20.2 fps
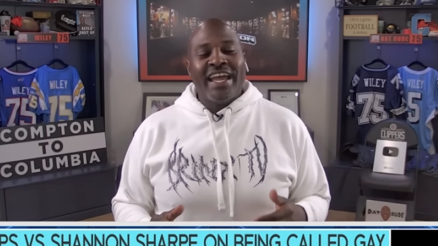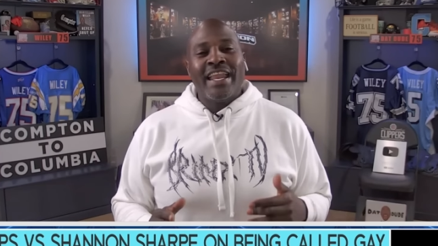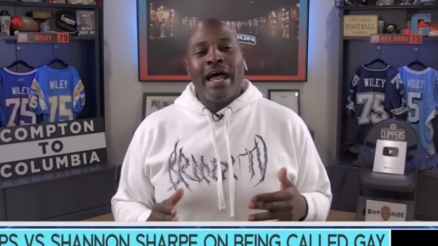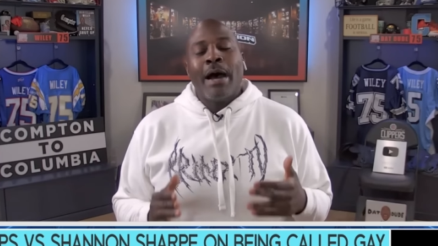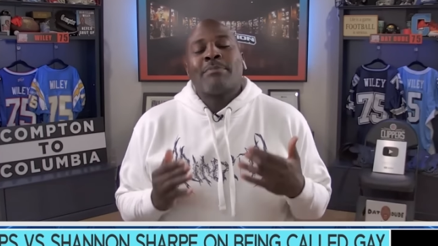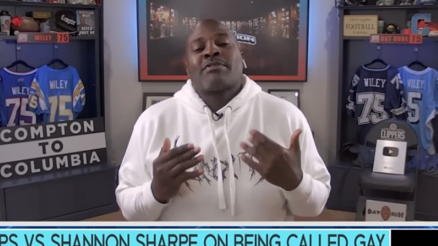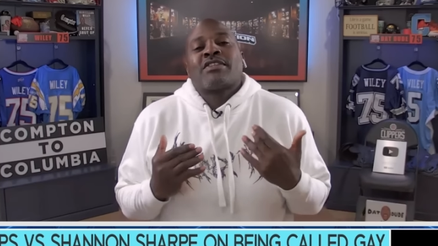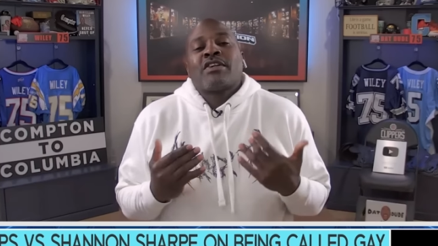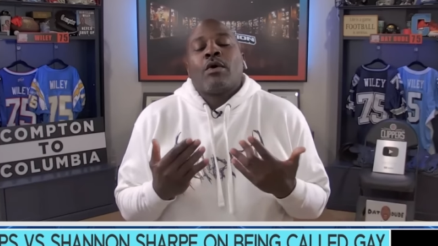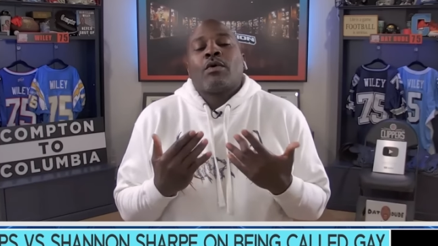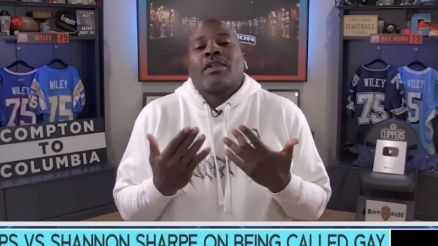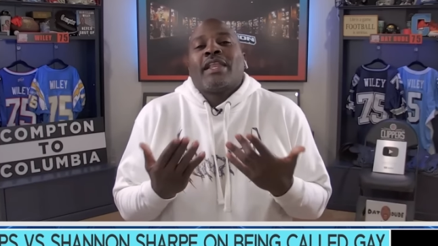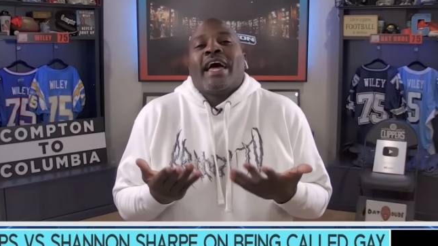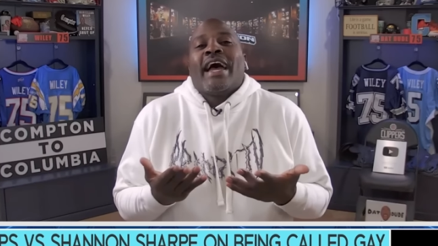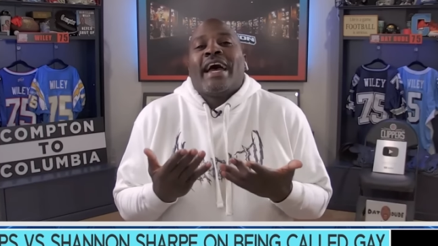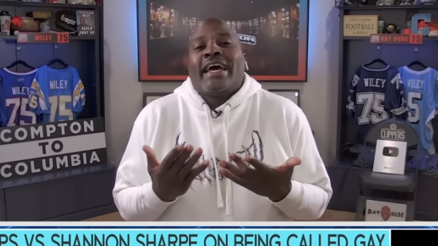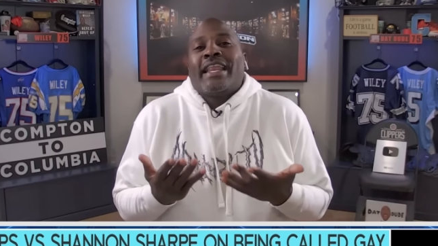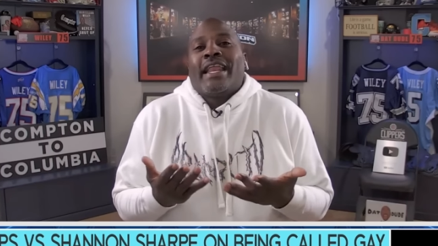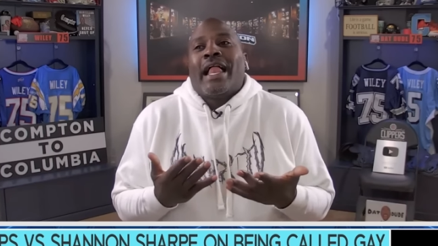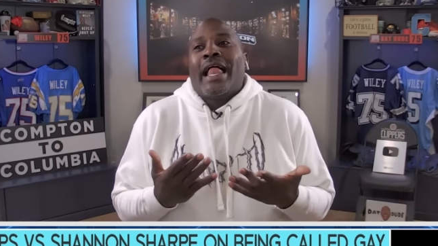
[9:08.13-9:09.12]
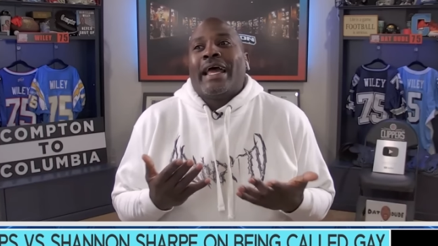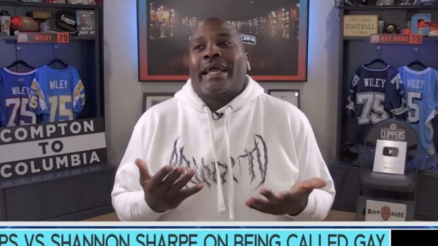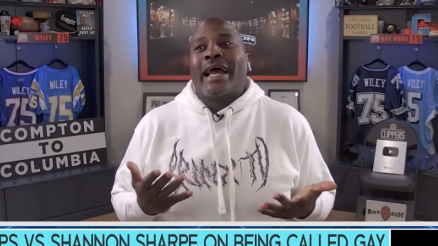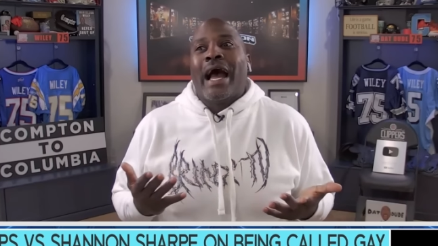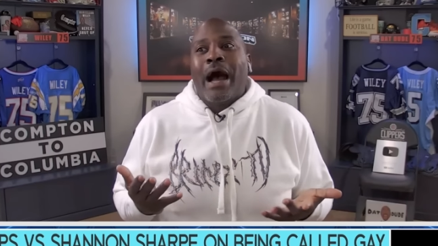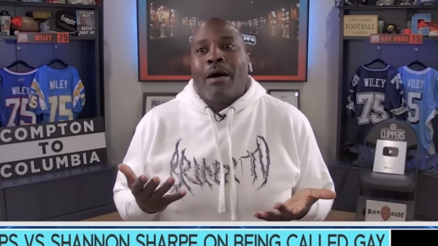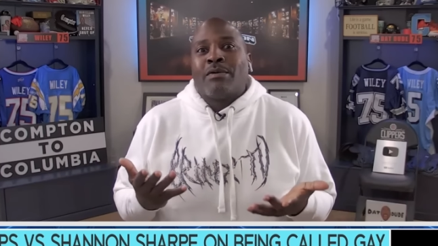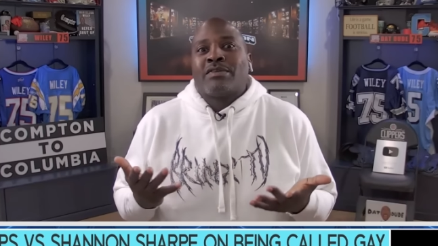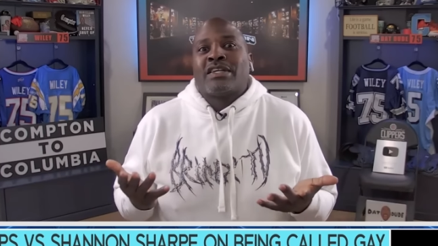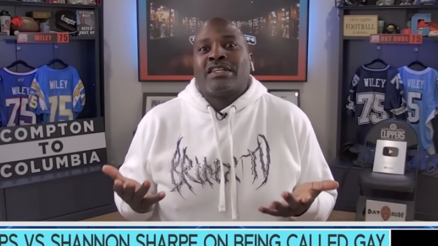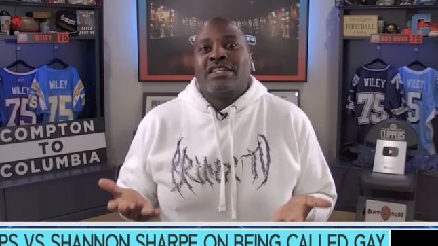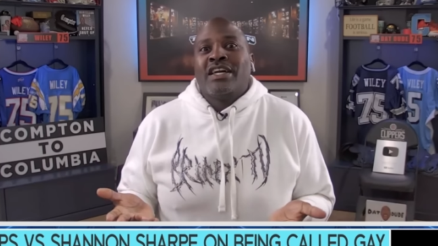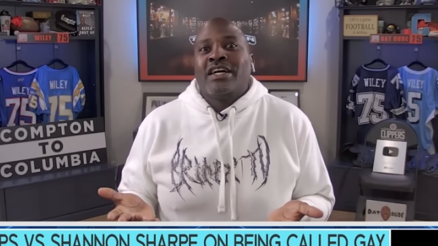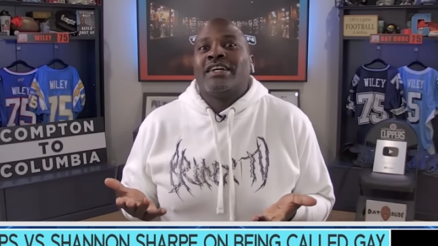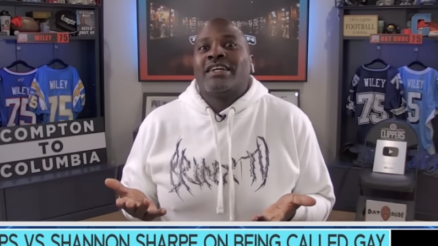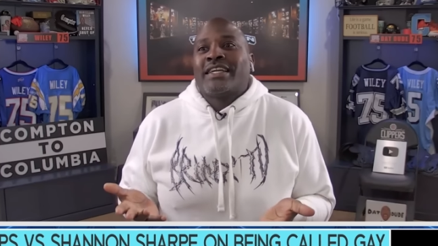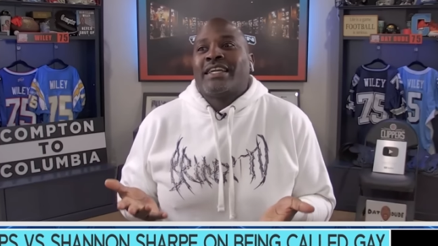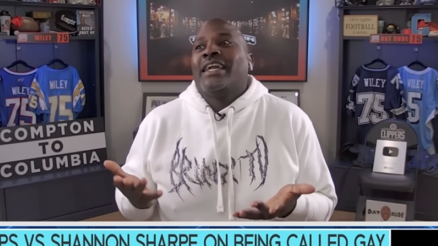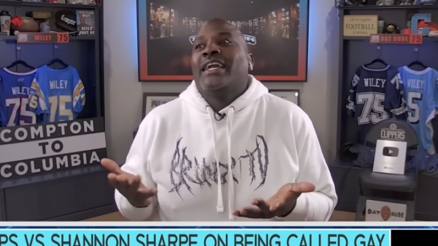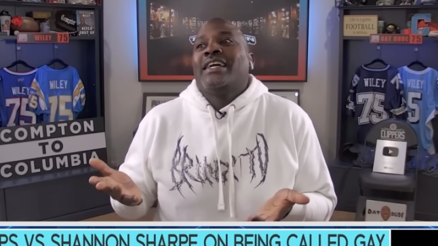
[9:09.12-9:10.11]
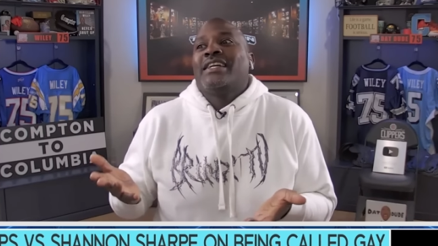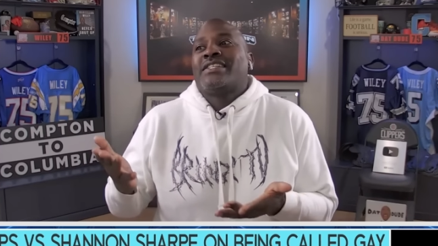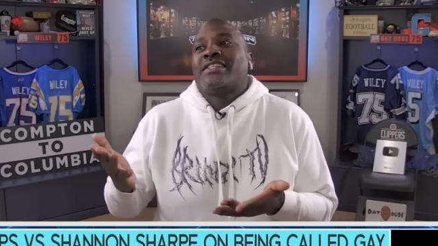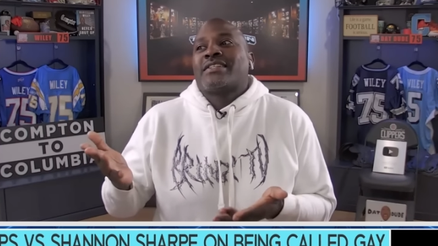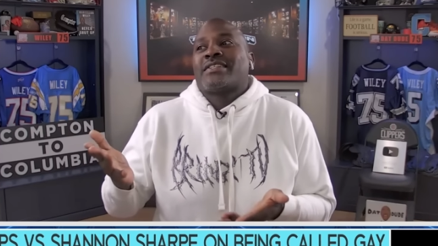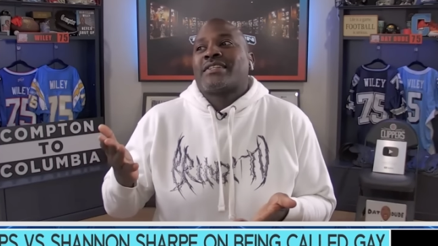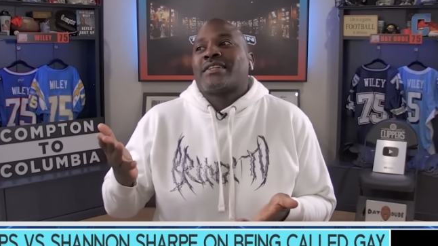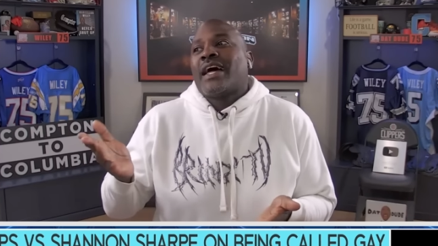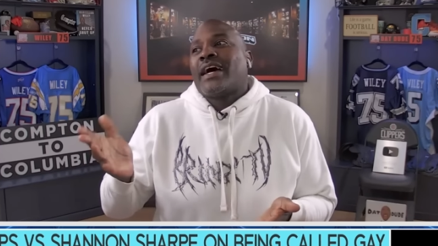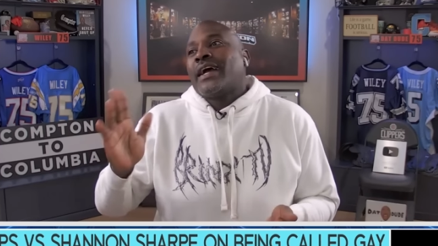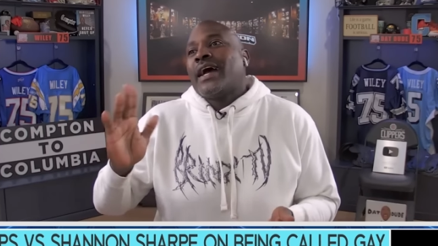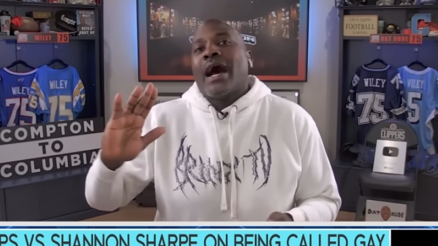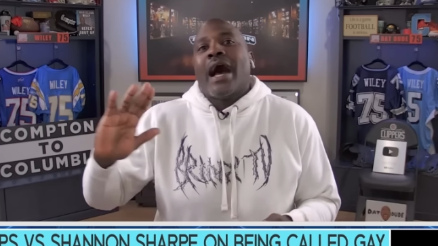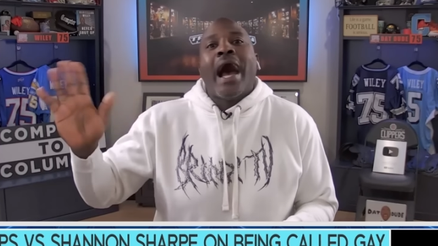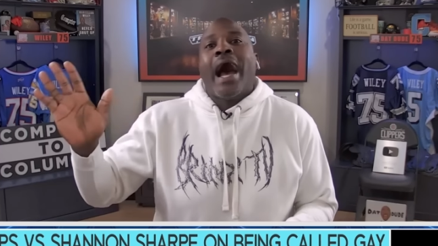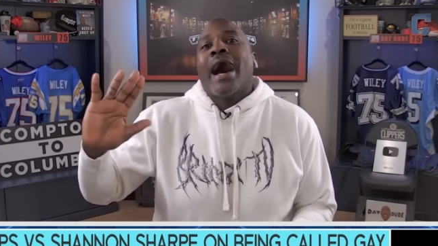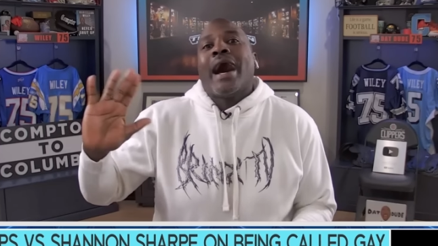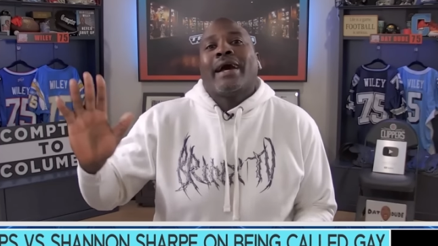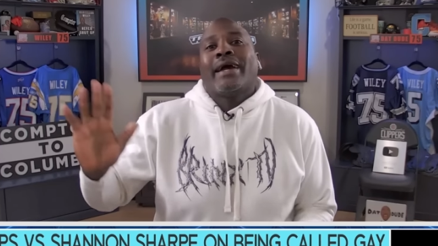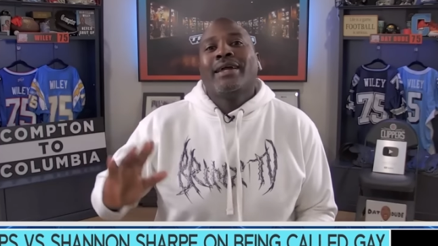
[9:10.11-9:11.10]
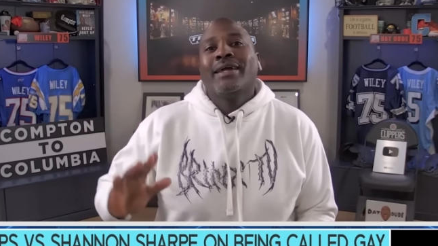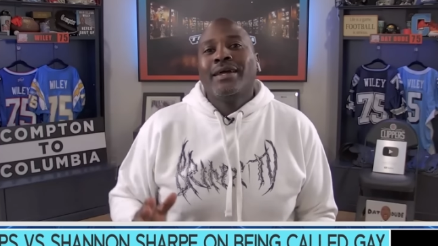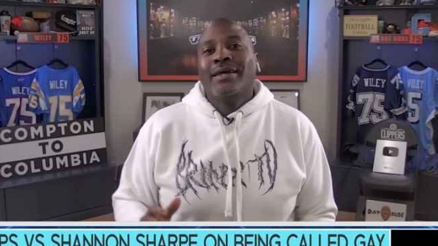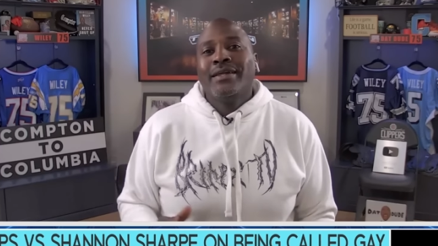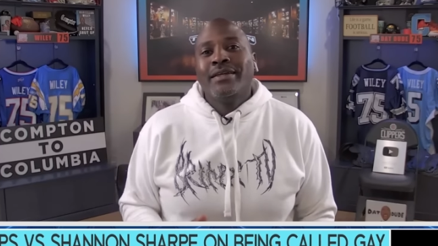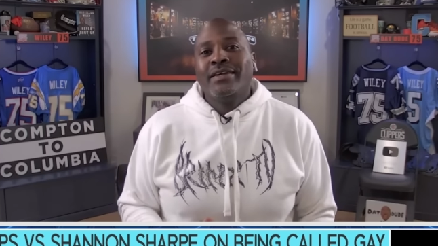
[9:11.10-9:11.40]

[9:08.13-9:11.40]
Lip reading: And I'm so glad that, like, I was a young kid, just like, hi,